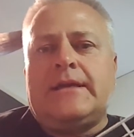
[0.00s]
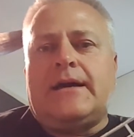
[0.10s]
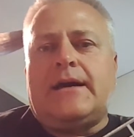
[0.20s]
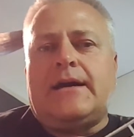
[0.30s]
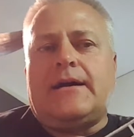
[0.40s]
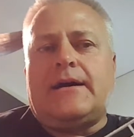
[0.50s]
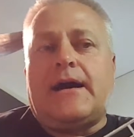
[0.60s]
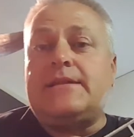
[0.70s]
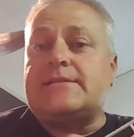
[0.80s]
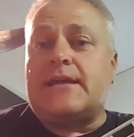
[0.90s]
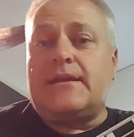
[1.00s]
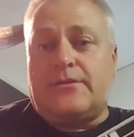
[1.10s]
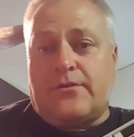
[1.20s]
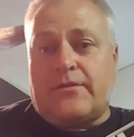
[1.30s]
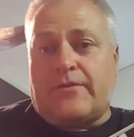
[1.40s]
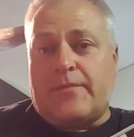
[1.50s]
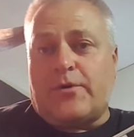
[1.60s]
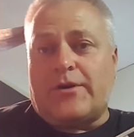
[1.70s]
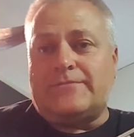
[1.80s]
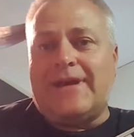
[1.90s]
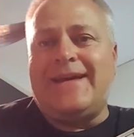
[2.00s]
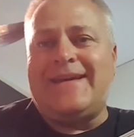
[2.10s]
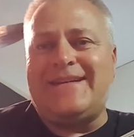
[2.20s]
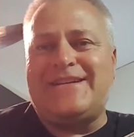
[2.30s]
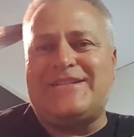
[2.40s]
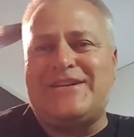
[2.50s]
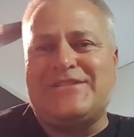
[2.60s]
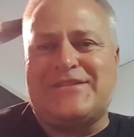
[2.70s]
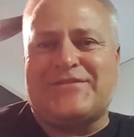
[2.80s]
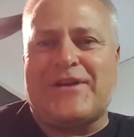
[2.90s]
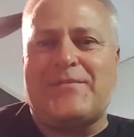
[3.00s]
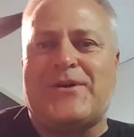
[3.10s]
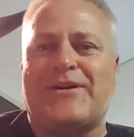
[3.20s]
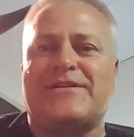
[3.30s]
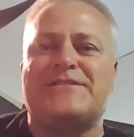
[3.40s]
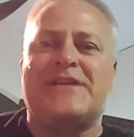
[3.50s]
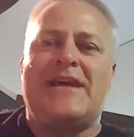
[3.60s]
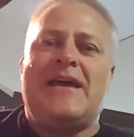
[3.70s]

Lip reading: I just kind of ignore the fretboard, just use the fret markers.